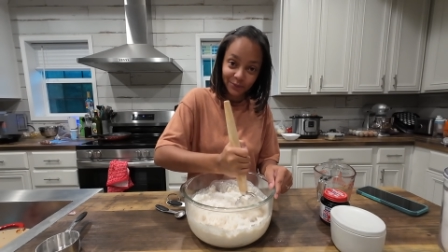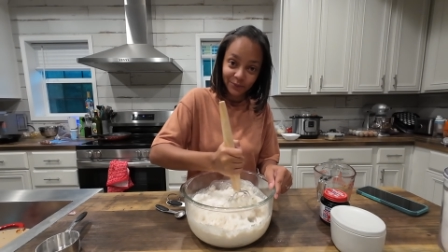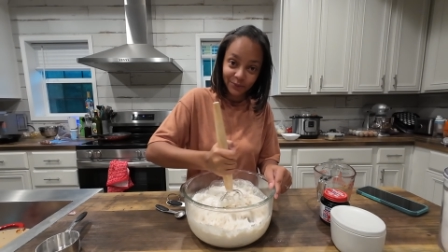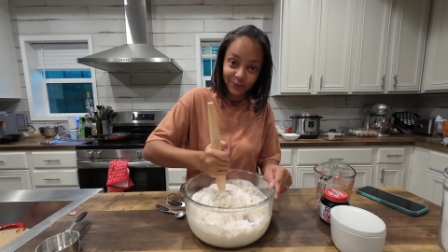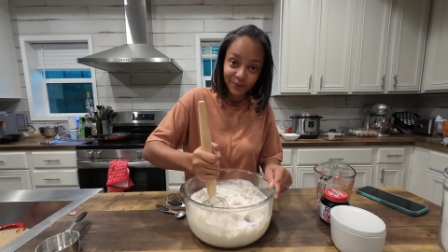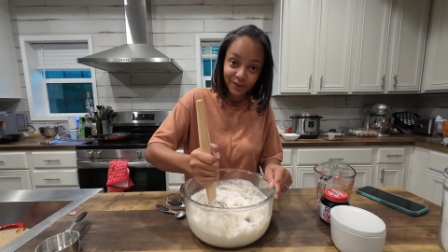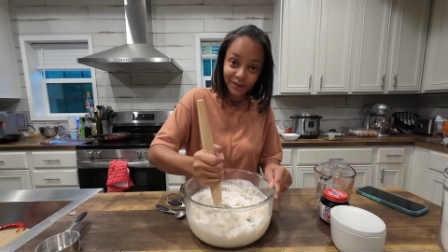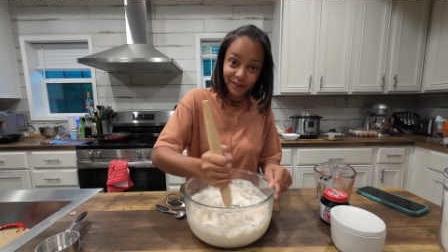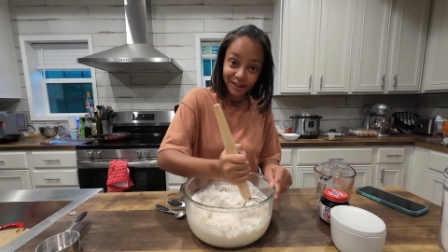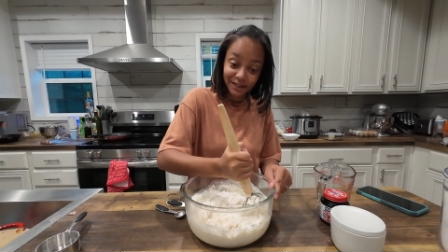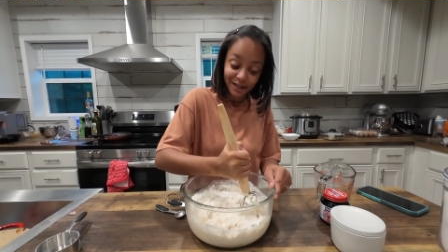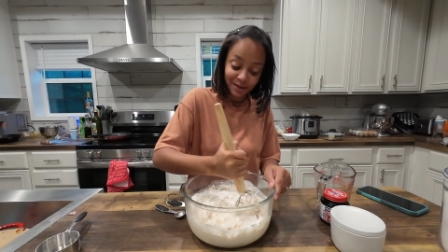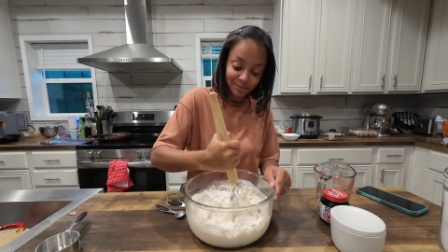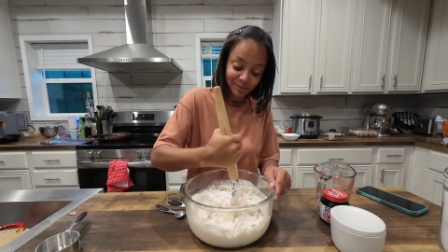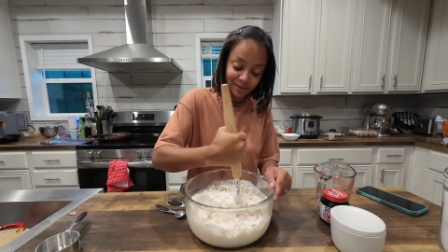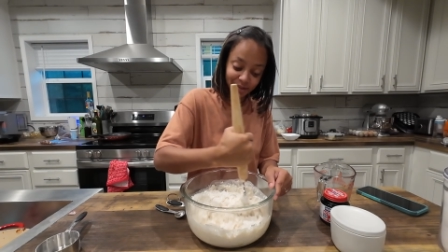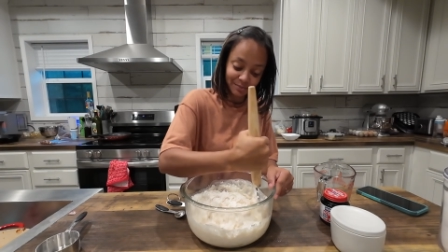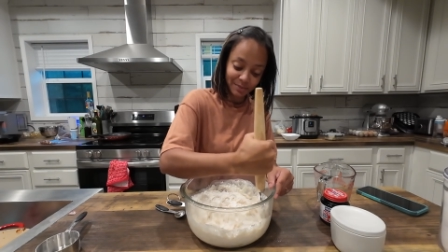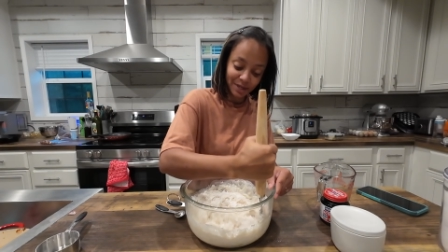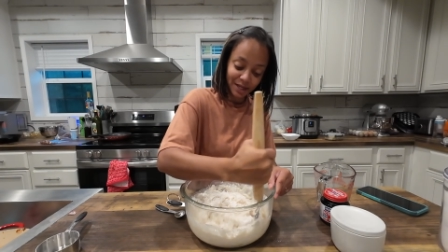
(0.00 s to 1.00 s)
when it comes
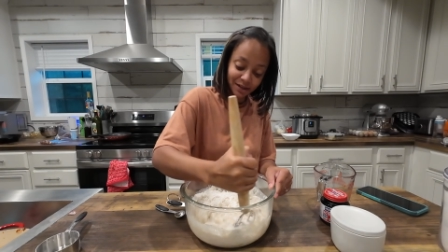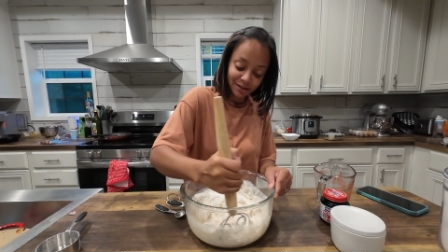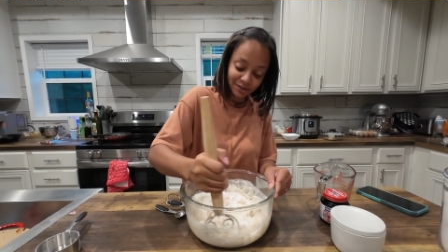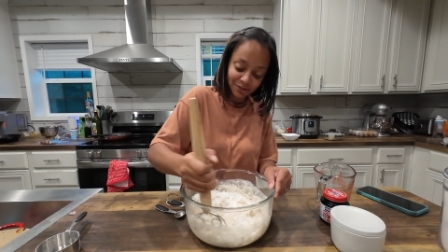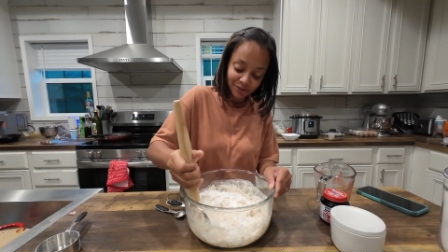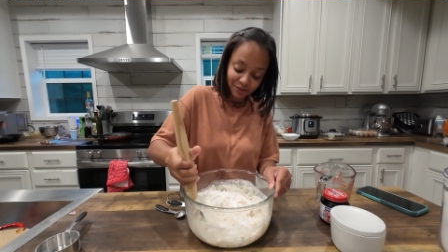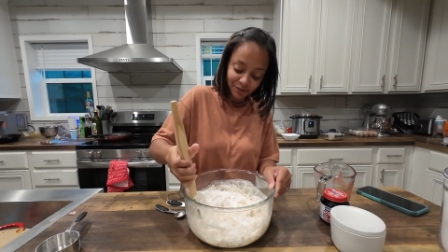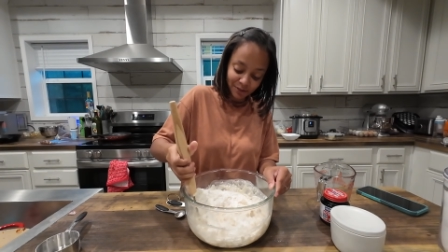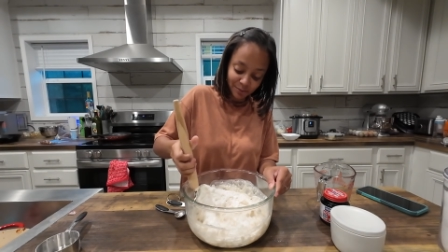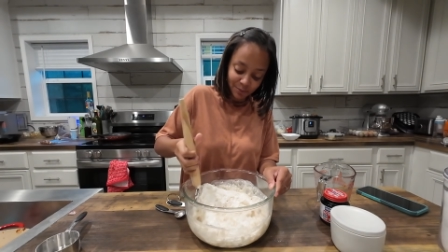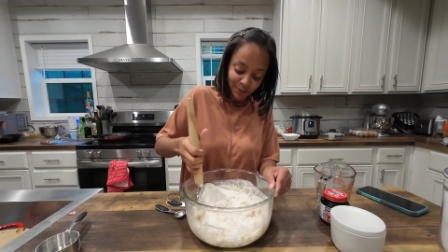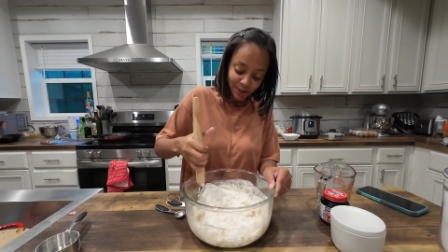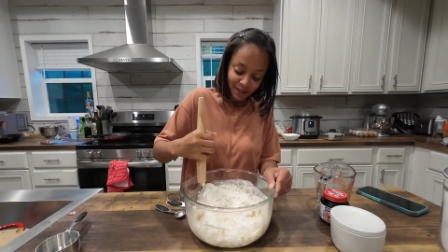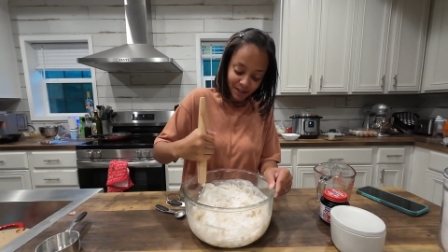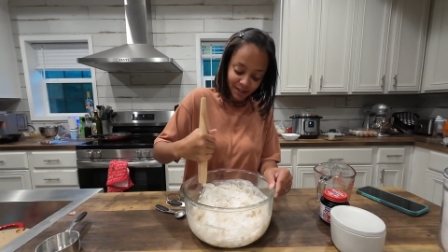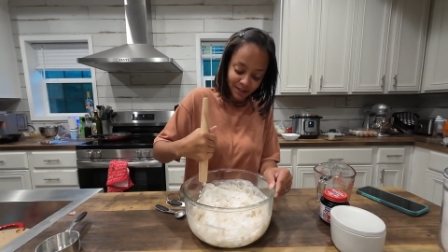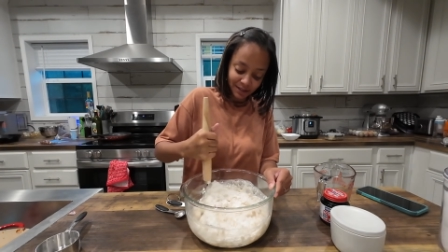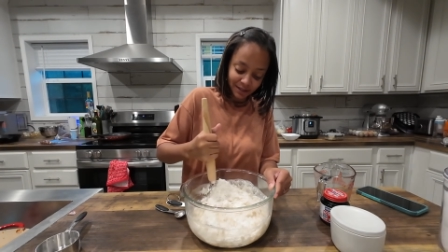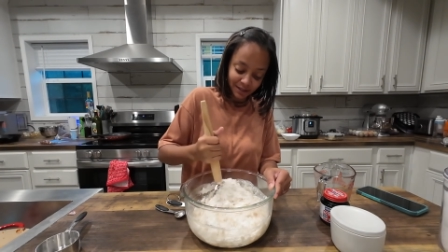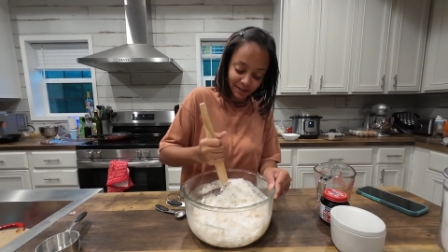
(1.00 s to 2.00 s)
to making different
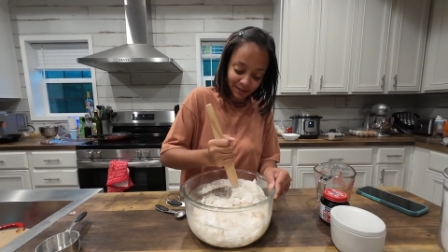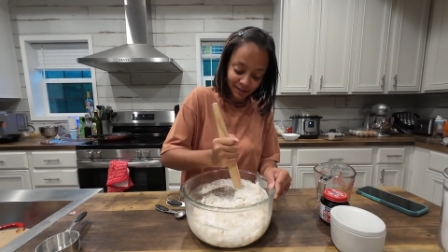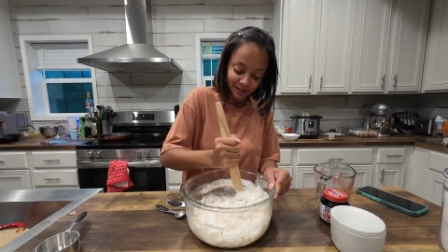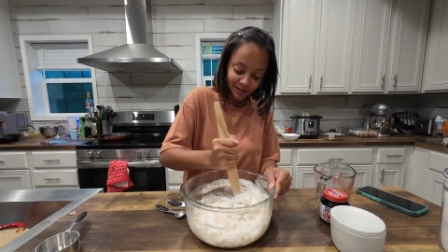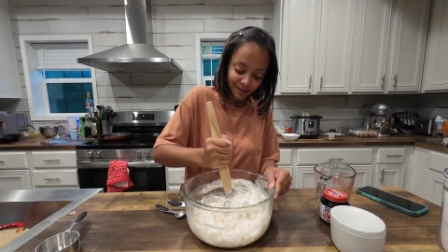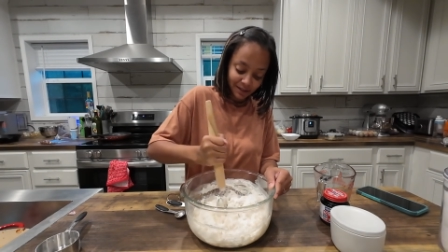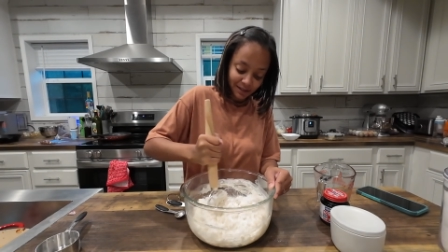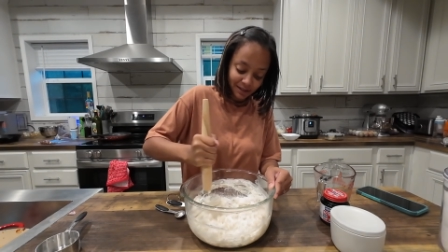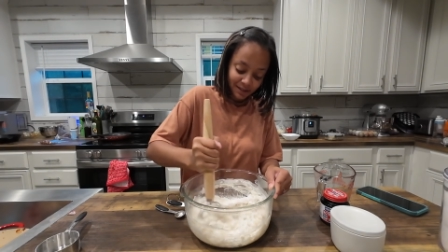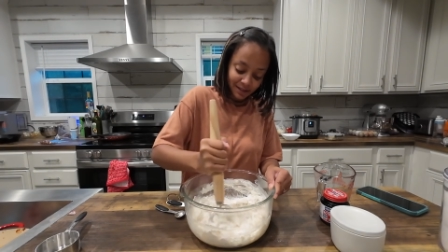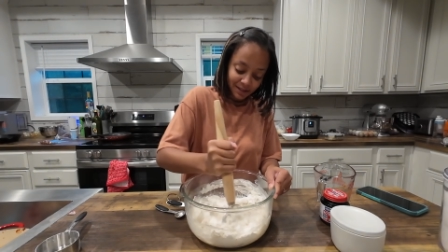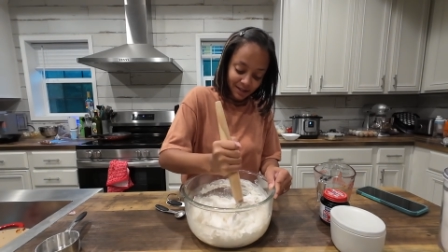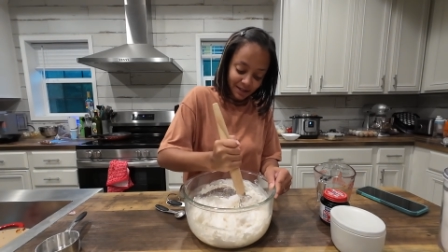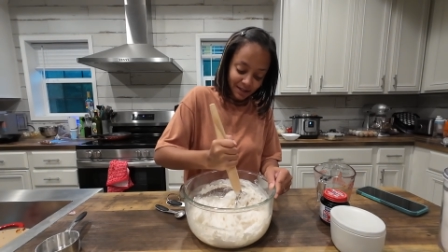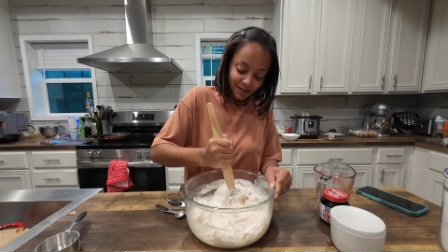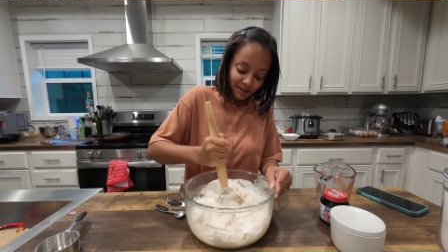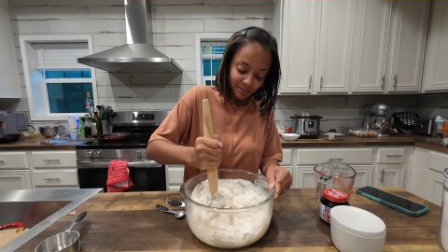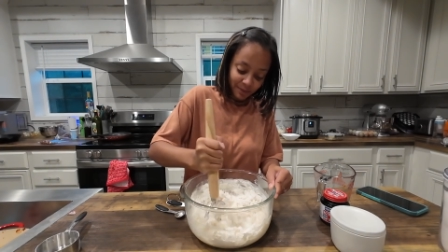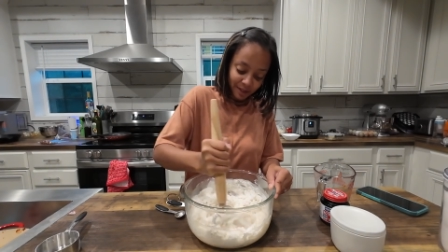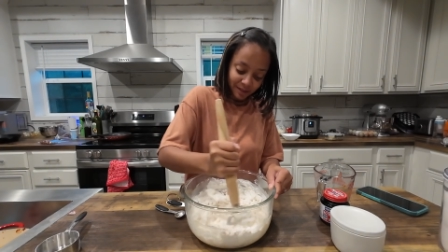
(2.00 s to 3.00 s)
breads.
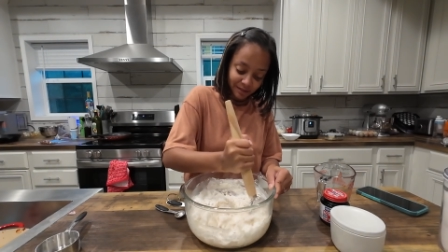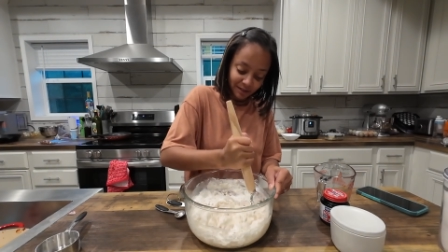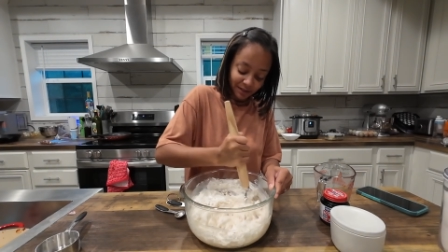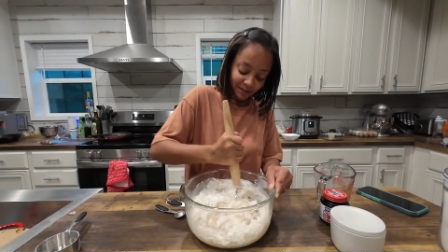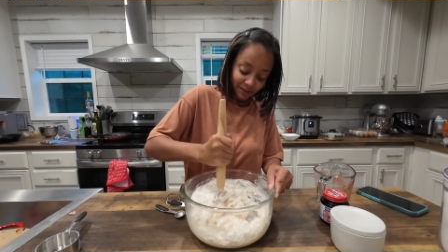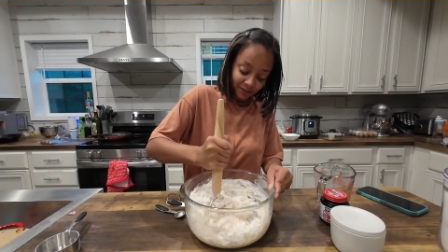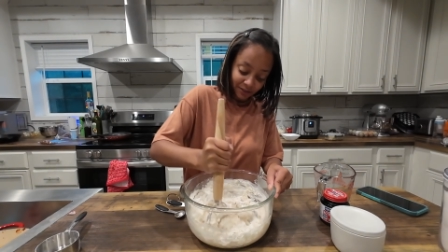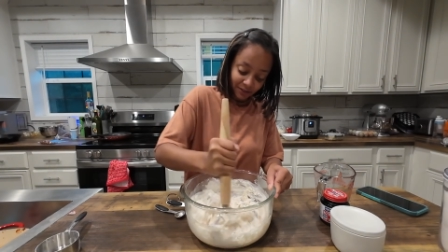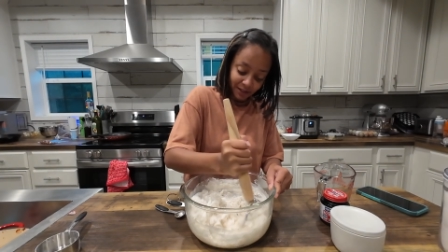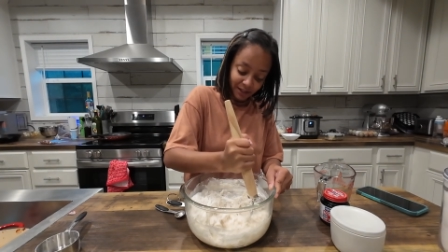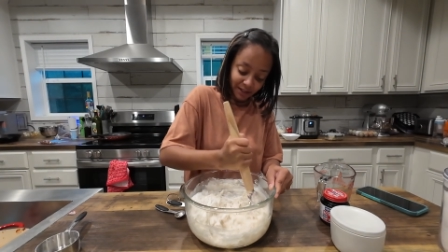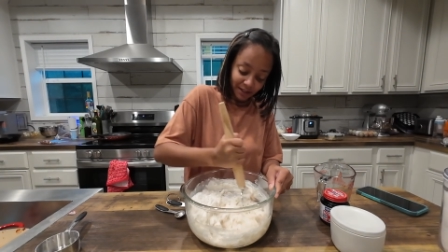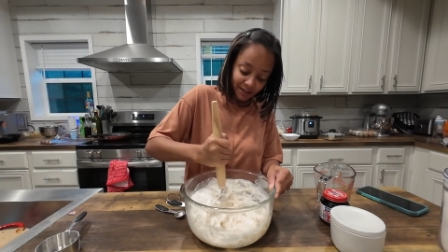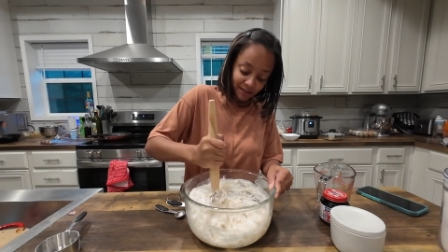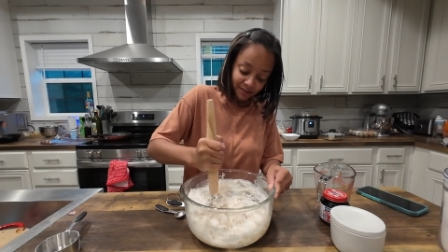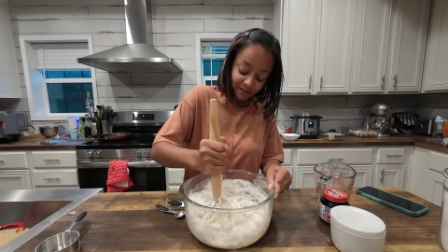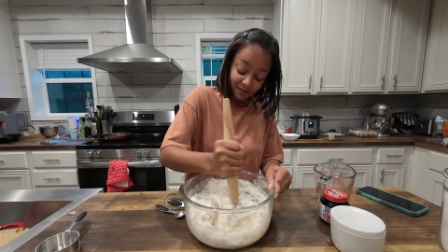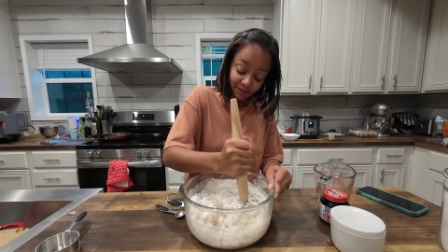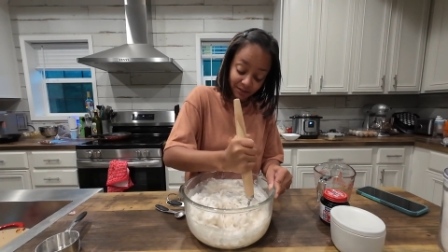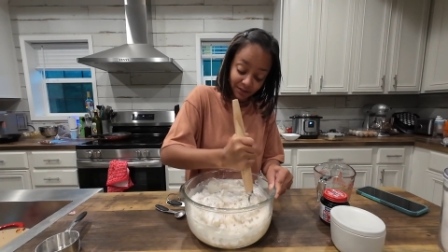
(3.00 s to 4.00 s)
It makes it a lot
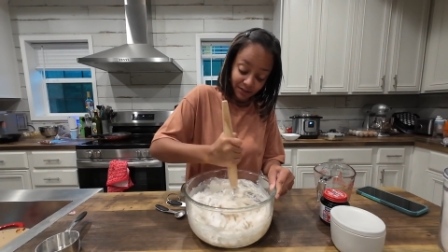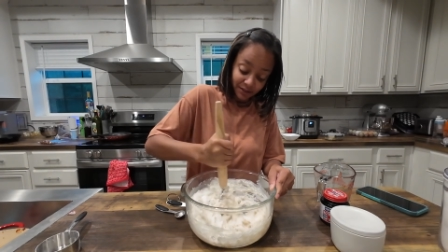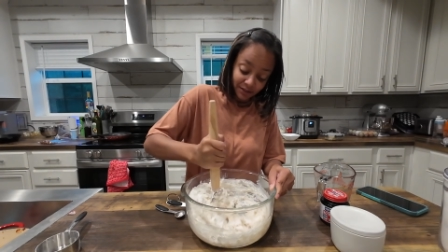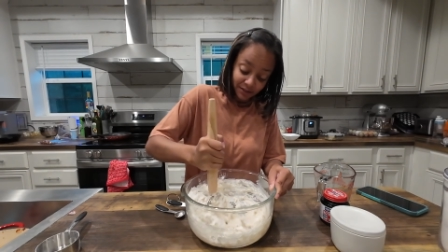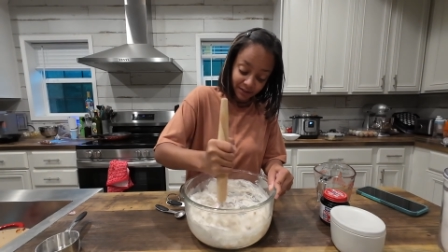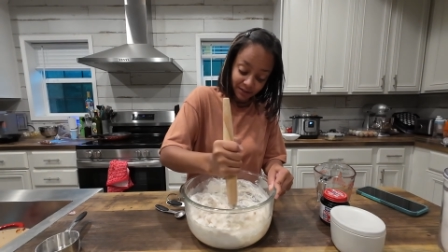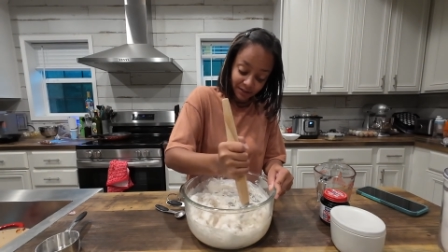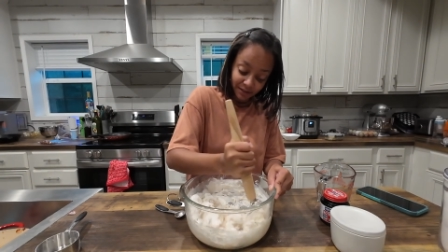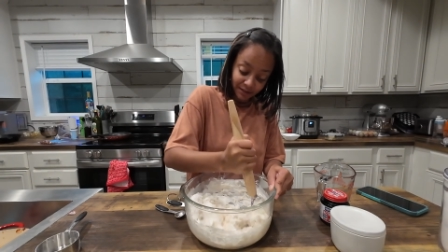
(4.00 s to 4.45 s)
easier.